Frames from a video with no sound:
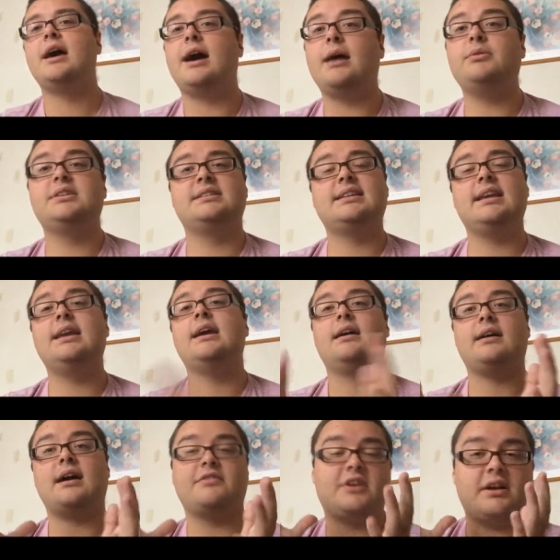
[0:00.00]
I want to say,
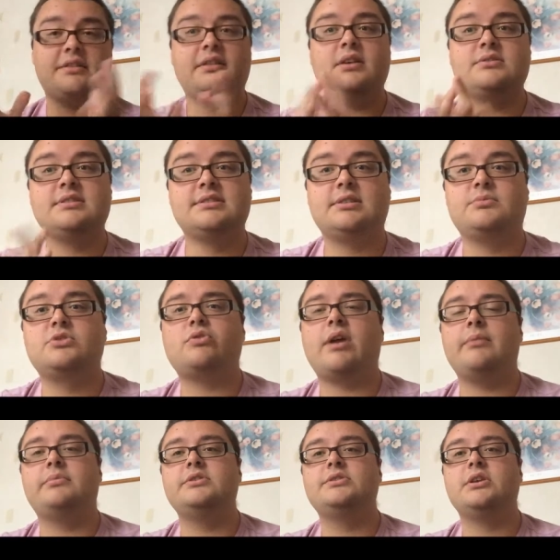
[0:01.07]
I've got 1,000
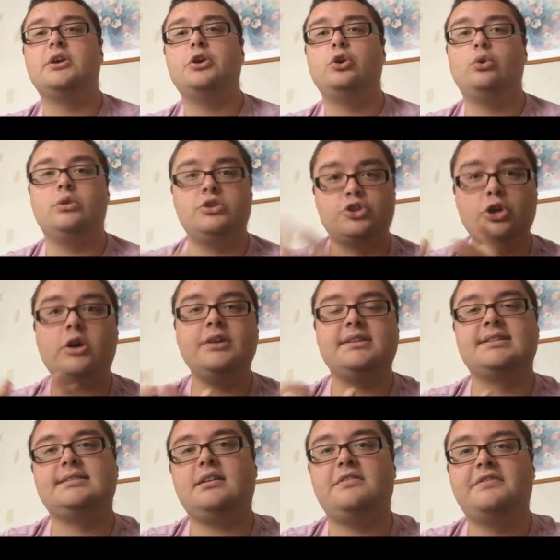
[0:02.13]
subscribers who enjoy the
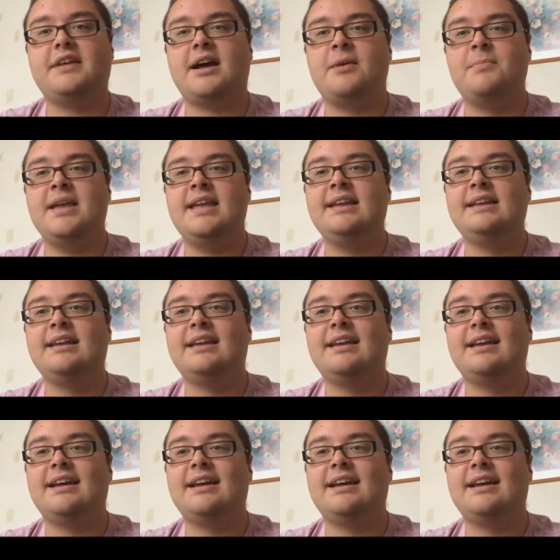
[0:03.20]
stuff that I make